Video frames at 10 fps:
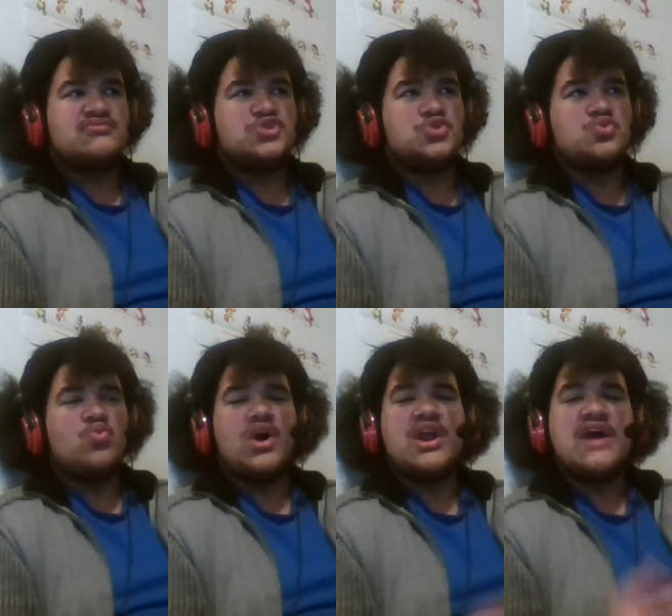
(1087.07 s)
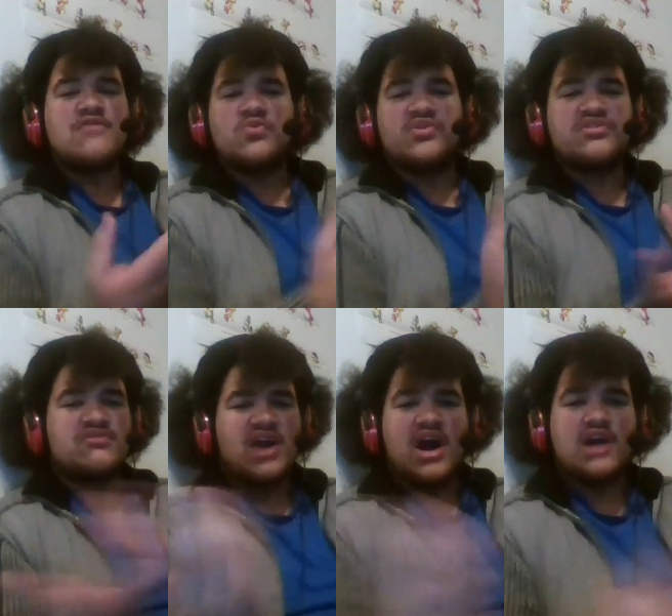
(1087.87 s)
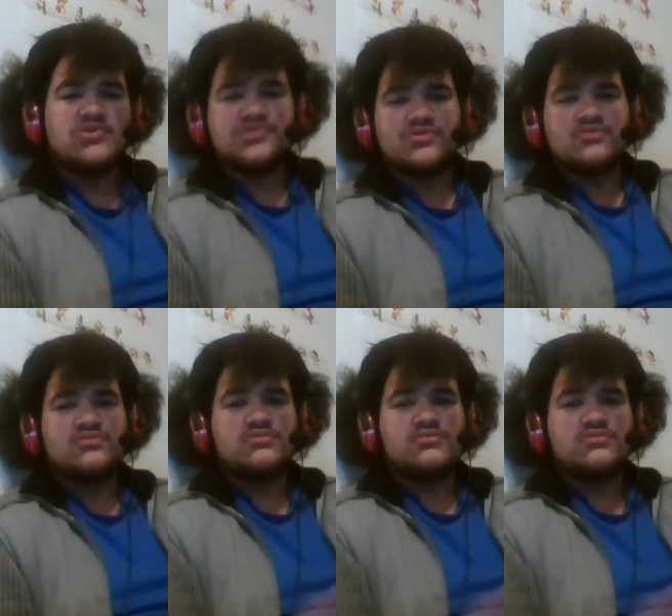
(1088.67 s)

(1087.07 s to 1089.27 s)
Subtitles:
do whatever with Kakuzu.